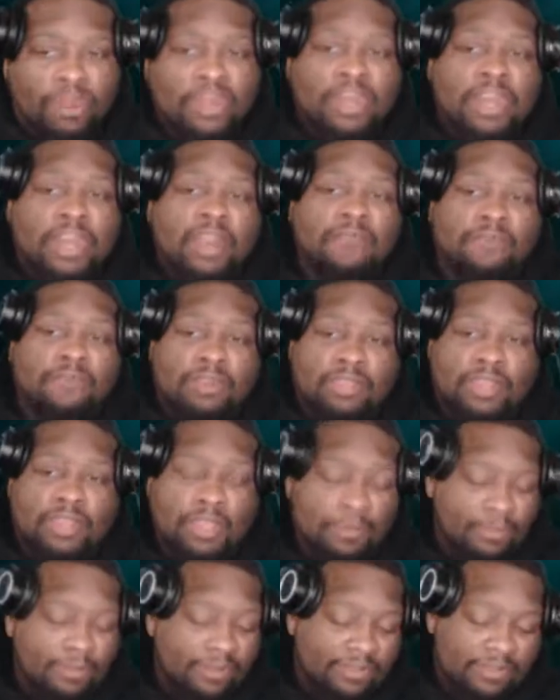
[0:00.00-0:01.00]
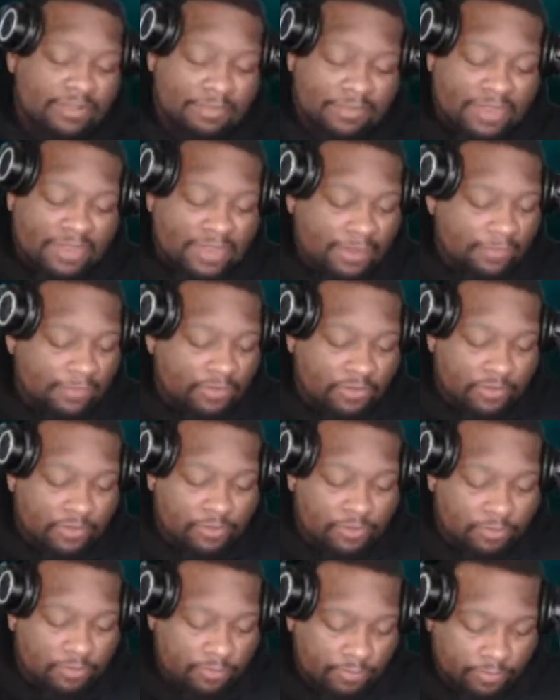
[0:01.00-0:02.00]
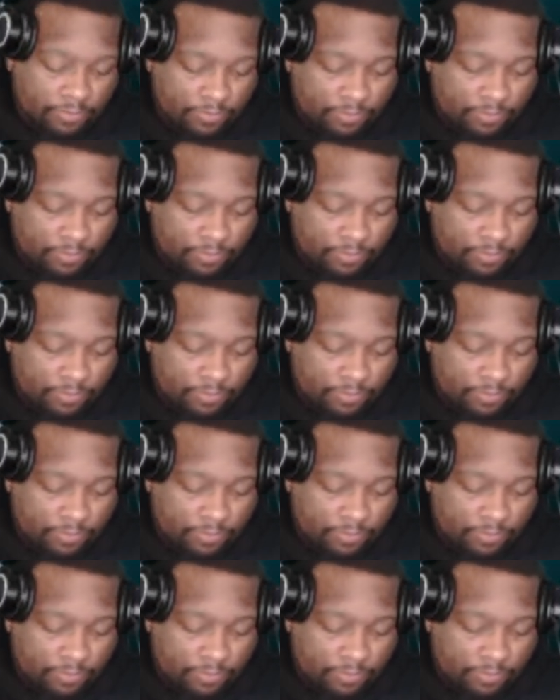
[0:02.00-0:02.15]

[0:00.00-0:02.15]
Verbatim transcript: at everything, but sometimes you